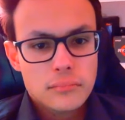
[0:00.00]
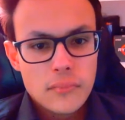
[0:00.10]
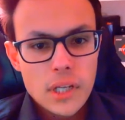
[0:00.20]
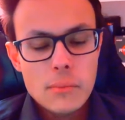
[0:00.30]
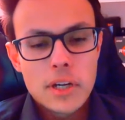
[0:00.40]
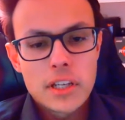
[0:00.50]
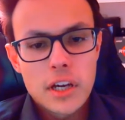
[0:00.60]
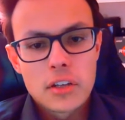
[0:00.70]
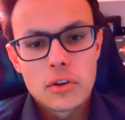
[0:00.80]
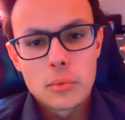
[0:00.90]
But yeah, in
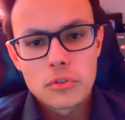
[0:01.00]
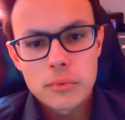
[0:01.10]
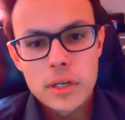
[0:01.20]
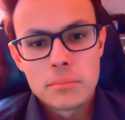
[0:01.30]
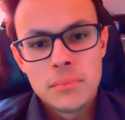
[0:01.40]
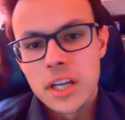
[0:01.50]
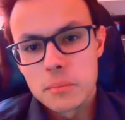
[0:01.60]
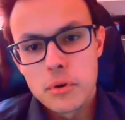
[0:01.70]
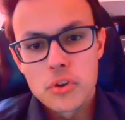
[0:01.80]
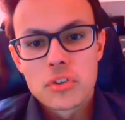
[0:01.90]
terms of my
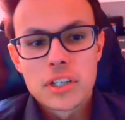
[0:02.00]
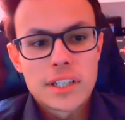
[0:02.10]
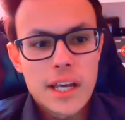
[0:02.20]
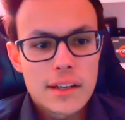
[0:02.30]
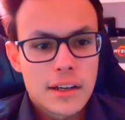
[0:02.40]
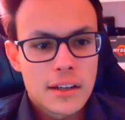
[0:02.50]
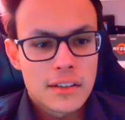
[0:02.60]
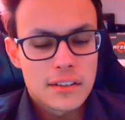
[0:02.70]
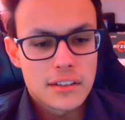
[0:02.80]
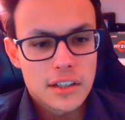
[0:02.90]
personal deadlines,
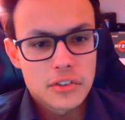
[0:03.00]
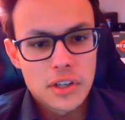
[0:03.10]
etc.,